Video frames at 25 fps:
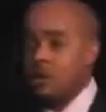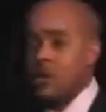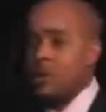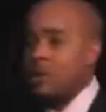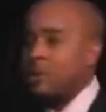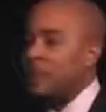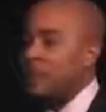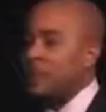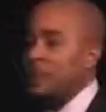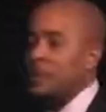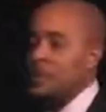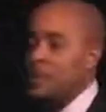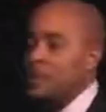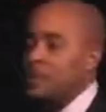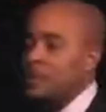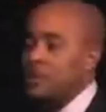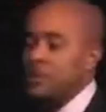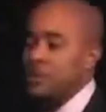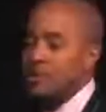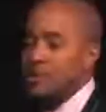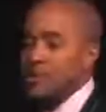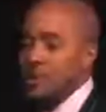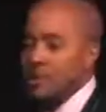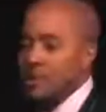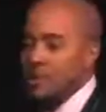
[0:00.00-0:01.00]
and I'm going to continue
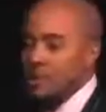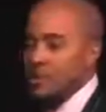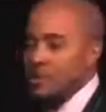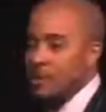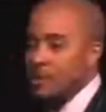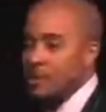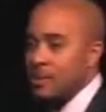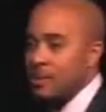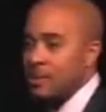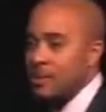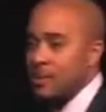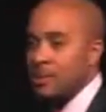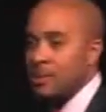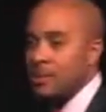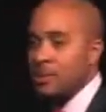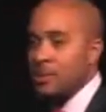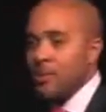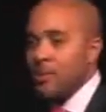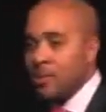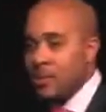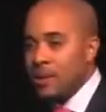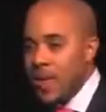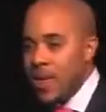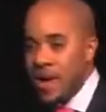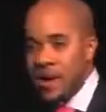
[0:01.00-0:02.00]
to say this,
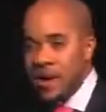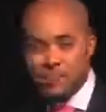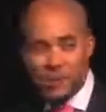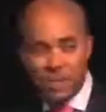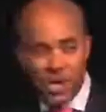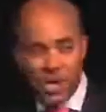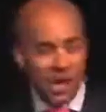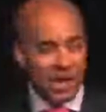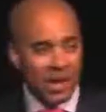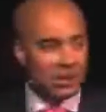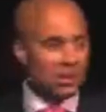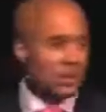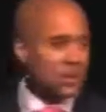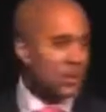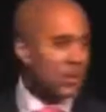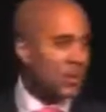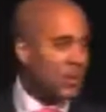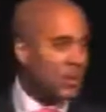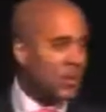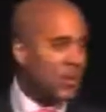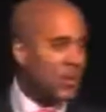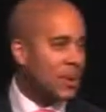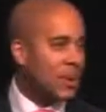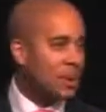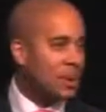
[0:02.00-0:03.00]
the game changes
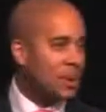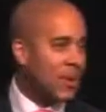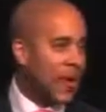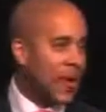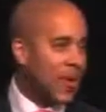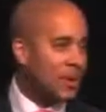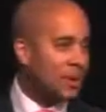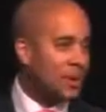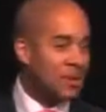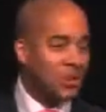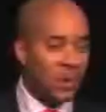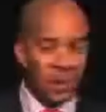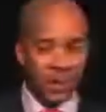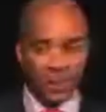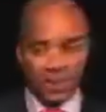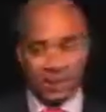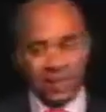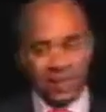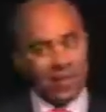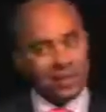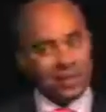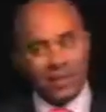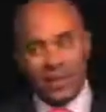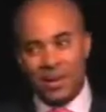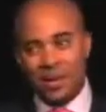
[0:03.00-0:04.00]
when you hit platinum.
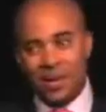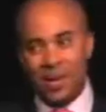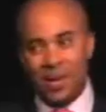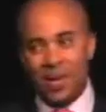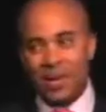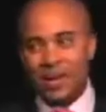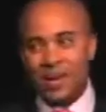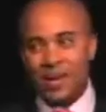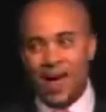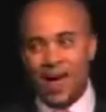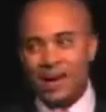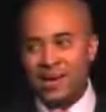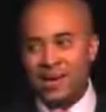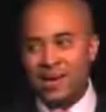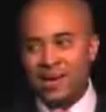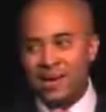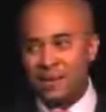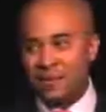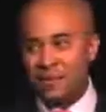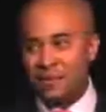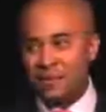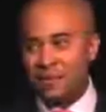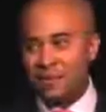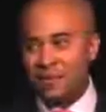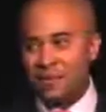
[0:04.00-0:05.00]
Notice I say when, not
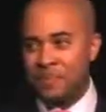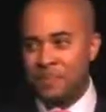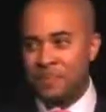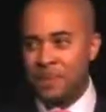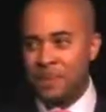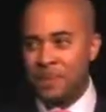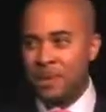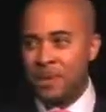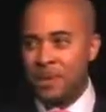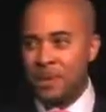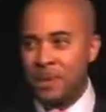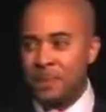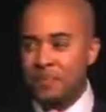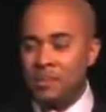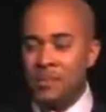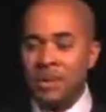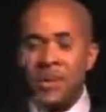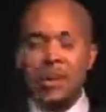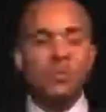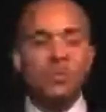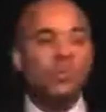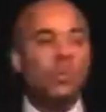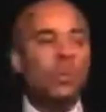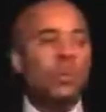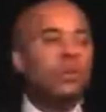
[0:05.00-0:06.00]
if.
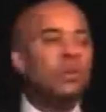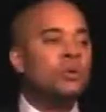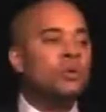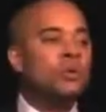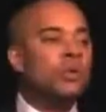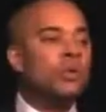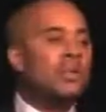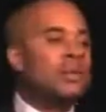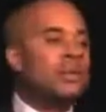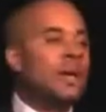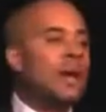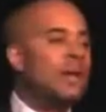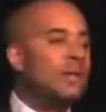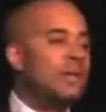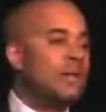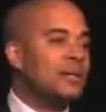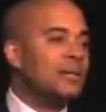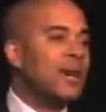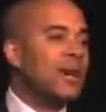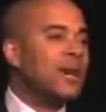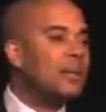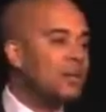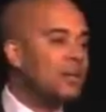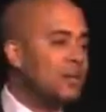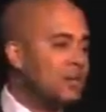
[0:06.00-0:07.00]
Because when you decide to
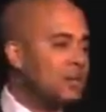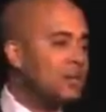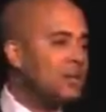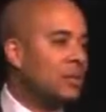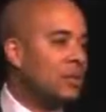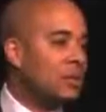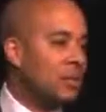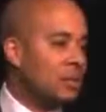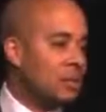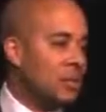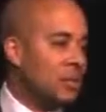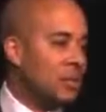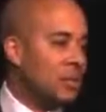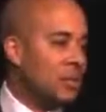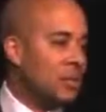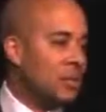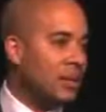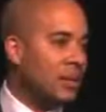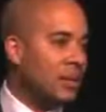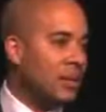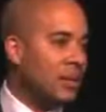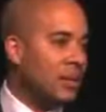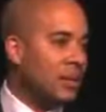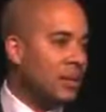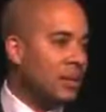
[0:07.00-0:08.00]
take this seriously
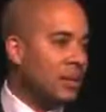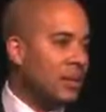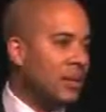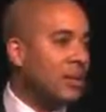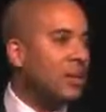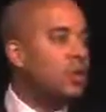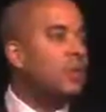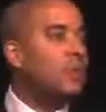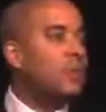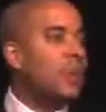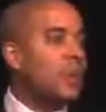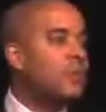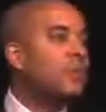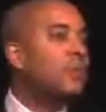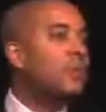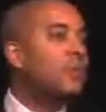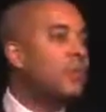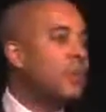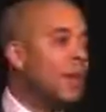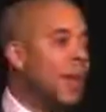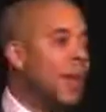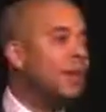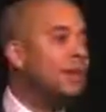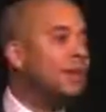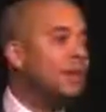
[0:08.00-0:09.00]
and you become a
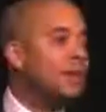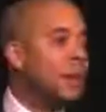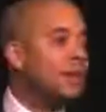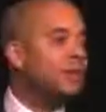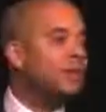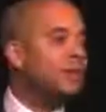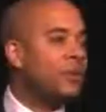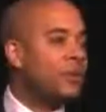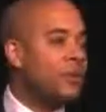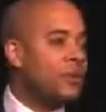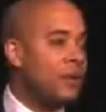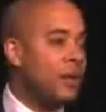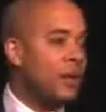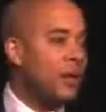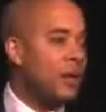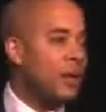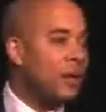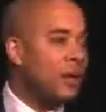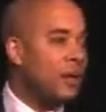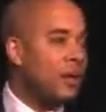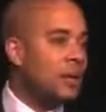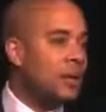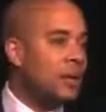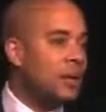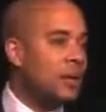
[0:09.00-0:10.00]
platinum
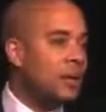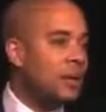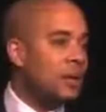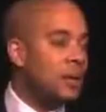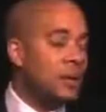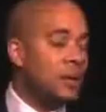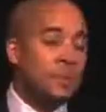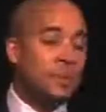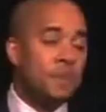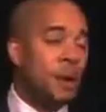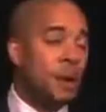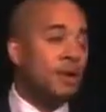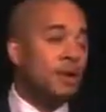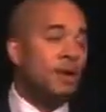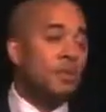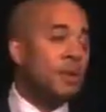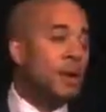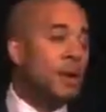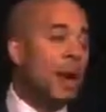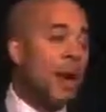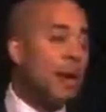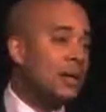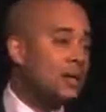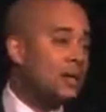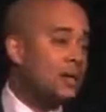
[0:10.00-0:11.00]
SVP, the perks
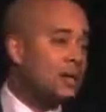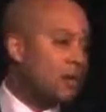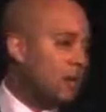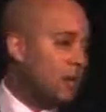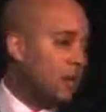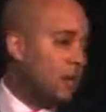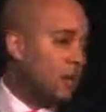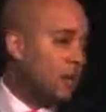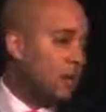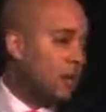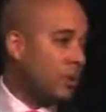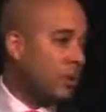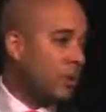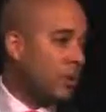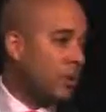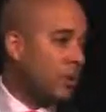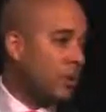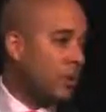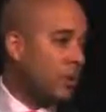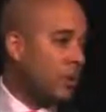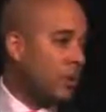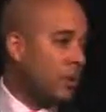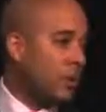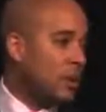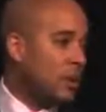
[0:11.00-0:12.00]
are out of this world.
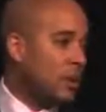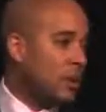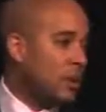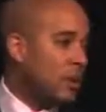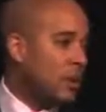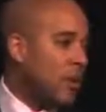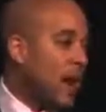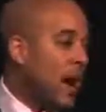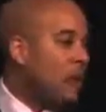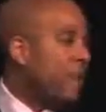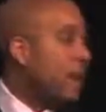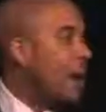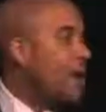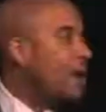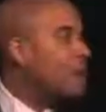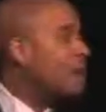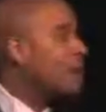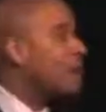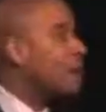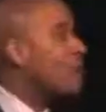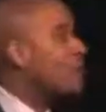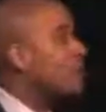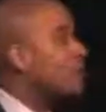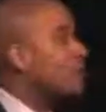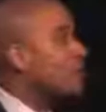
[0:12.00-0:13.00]
How
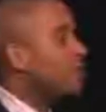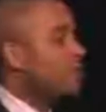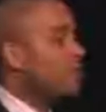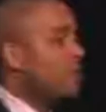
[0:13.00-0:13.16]
about first and